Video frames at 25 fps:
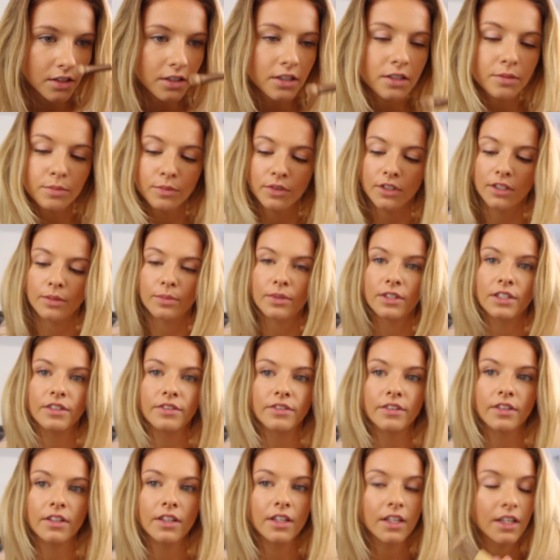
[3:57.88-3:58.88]
Smaller brush
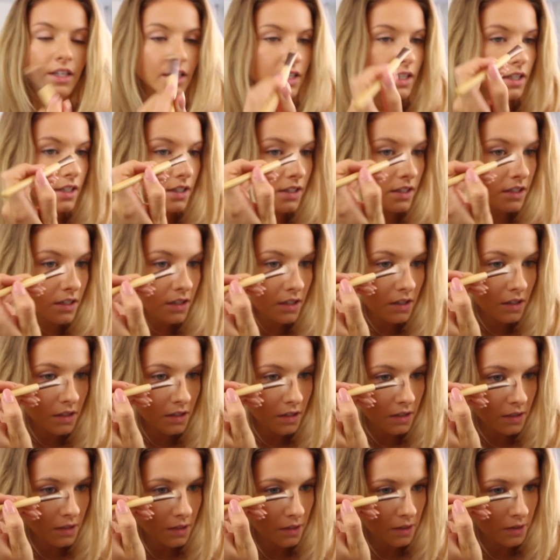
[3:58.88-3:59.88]
for the
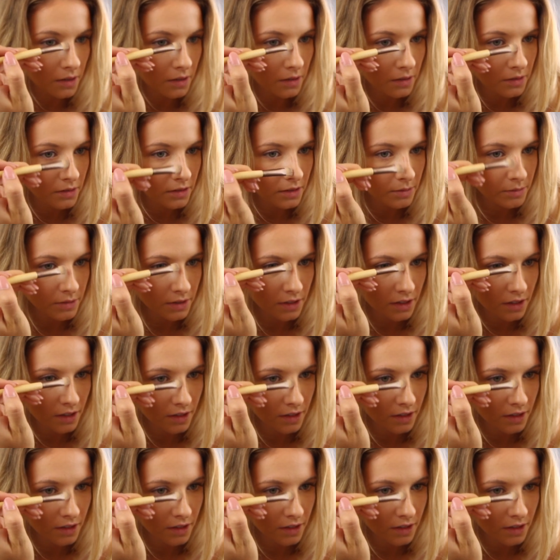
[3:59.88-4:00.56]
nose. I'm just